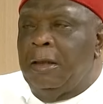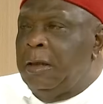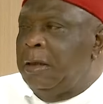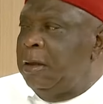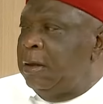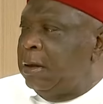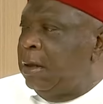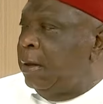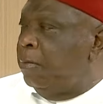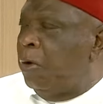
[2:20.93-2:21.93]
The
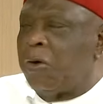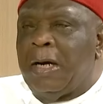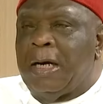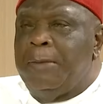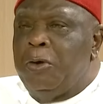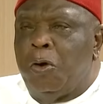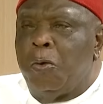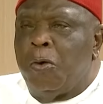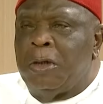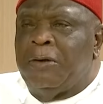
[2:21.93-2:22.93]
Boko Haram, you
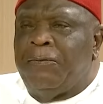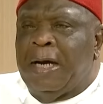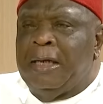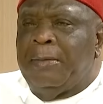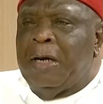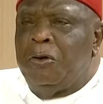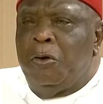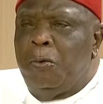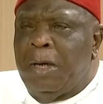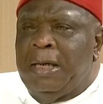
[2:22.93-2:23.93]
don't quantify them. I don't
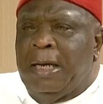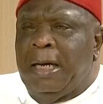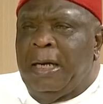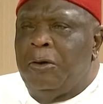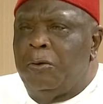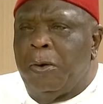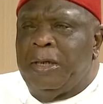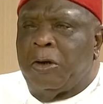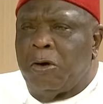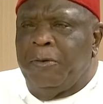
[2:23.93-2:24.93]
know where they are. I don't know
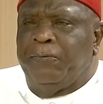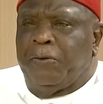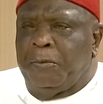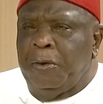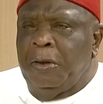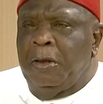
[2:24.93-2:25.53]
where they're coming from.